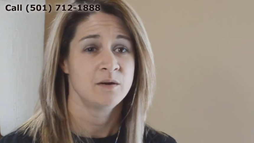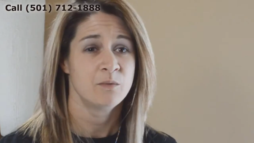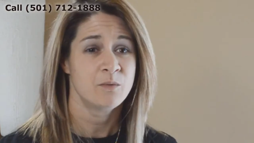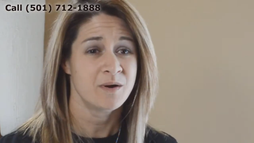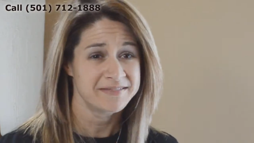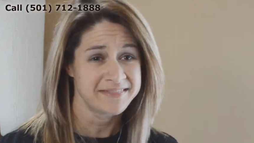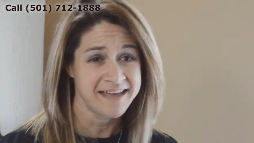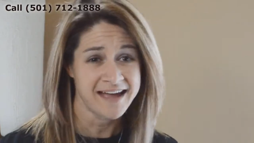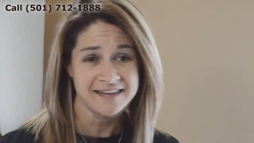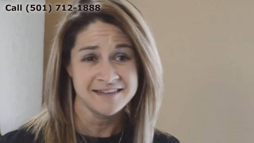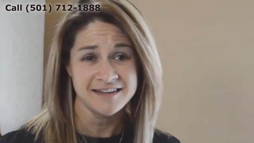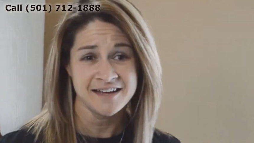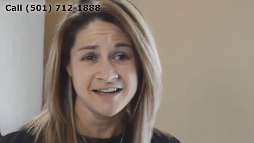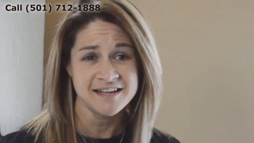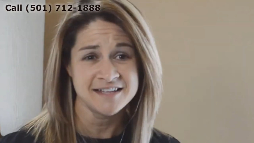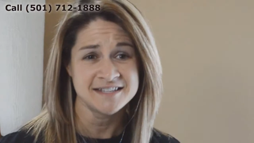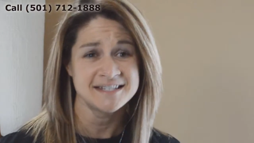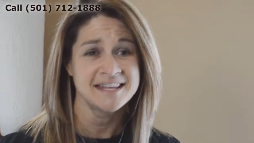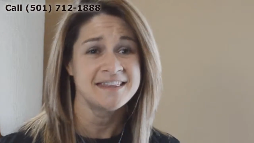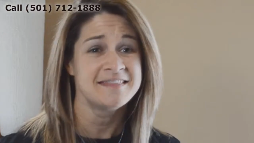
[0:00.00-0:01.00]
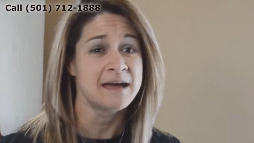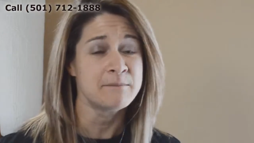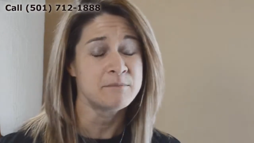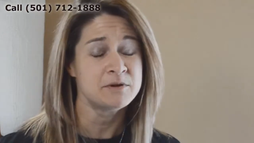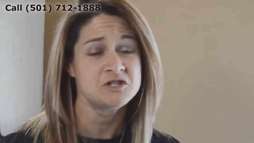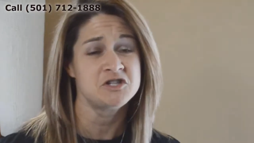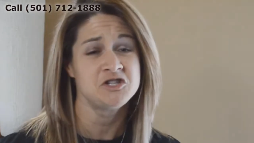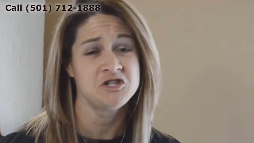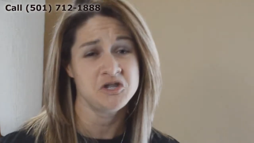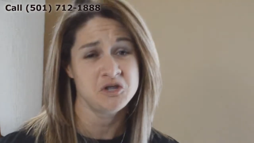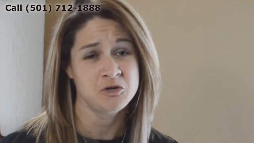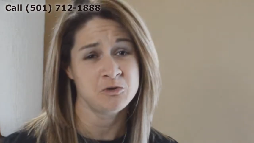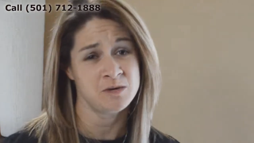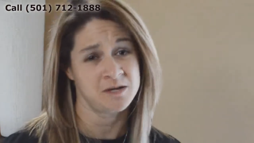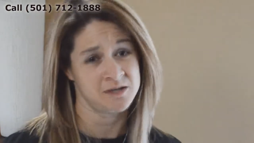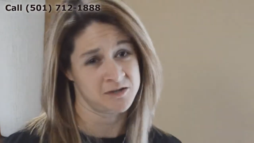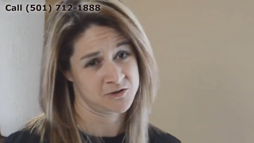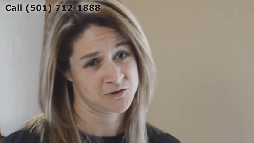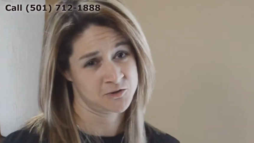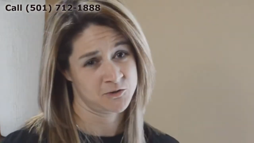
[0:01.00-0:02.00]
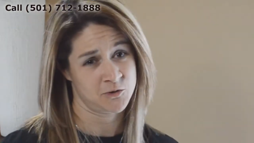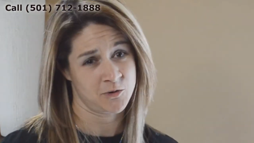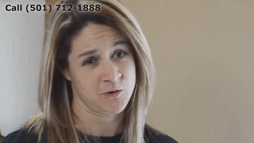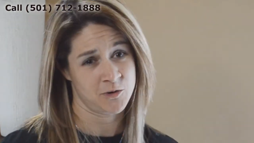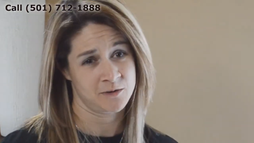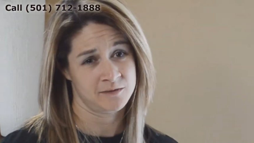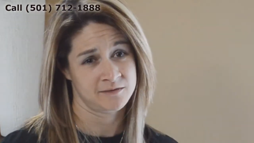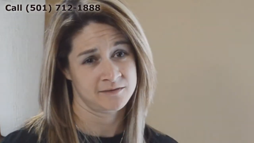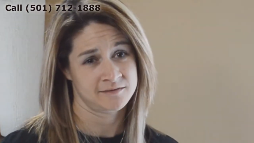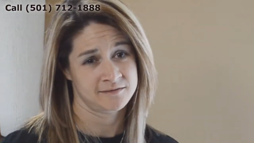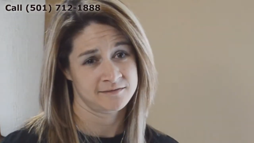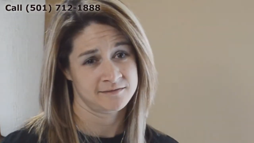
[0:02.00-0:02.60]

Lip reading: What that does, that puts you in control.